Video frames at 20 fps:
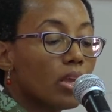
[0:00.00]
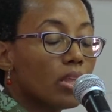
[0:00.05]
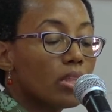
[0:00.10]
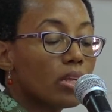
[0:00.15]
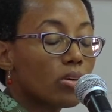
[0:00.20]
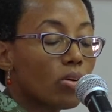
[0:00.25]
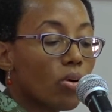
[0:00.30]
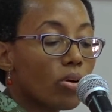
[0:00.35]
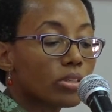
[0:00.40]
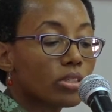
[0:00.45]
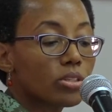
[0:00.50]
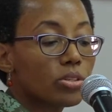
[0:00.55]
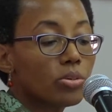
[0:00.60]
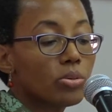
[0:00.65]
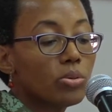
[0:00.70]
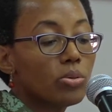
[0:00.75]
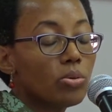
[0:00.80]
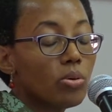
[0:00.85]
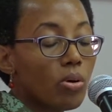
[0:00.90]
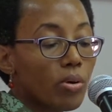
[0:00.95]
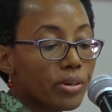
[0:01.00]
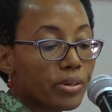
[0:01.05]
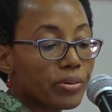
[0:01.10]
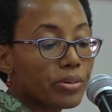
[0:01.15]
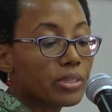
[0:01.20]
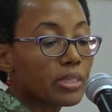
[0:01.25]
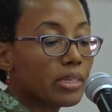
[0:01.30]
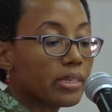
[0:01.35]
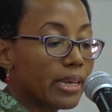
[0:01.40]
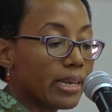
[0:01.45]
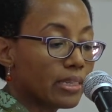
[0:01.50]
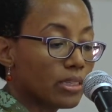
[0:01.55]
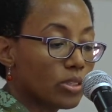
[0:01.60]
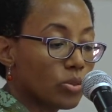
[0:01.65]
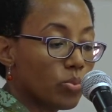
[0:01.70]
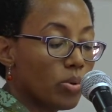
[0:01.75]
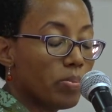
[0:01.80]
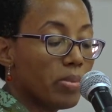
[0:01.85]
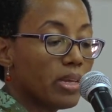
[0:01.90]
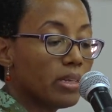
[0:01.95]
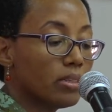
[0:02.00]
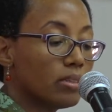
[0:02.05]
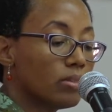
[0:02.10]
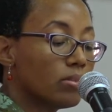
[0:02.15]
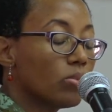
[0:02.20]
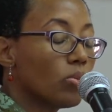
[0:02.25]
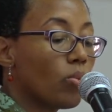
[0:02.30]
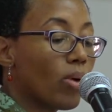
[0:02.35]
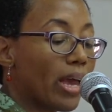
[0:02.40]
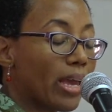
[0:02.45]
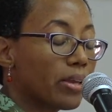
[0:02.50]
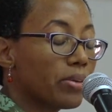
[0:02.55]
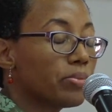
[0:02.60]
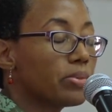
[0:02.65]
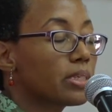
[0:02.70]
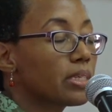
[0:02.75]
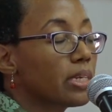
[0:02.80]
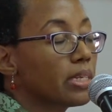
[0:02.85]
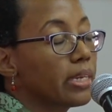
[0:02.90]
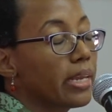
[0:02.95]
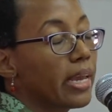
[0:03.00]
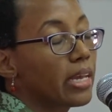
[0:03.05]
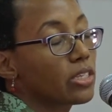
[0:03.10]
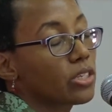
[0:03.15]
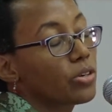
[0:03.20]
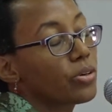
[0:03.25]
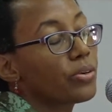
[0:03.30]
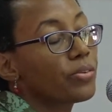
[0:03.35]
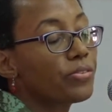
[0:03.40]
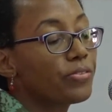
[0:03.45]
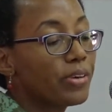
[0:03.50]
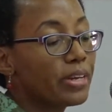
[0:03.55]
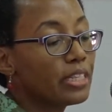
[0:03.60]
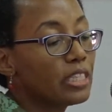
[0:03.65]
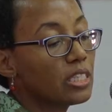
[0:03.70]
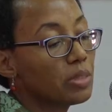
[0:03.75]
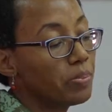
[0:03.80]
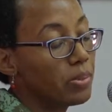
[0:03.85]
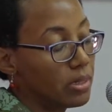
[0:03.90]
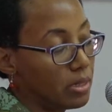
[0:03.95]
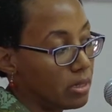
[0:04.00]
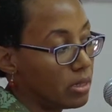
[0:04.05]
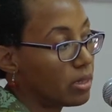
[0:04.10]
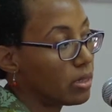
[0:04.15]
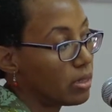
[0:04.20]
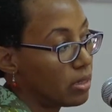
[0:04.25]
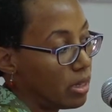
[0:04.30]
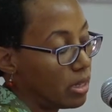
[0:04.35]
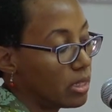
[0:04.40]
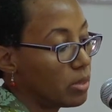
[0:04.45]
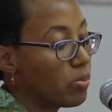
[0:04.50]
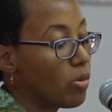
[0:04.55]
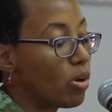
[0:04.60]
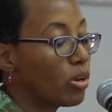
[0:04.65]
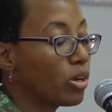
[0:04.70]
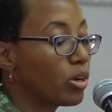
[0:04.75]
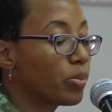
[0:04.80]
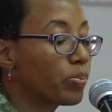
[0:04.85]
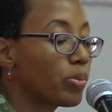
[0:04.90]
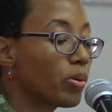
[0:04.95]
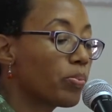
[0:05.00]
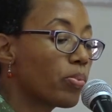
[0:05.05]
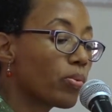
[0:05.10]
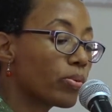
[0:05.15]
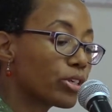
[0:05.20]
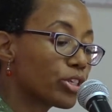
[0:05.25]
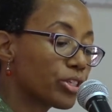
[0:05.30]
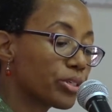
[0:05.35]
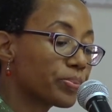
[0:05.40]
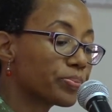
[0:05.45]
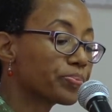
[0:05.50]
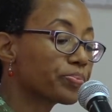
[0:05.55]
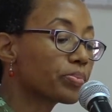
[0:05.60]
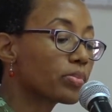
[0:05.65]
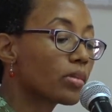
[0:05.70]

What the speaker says: There are also orders against women, wives, and ex-girlfriends, but a smaller proportion.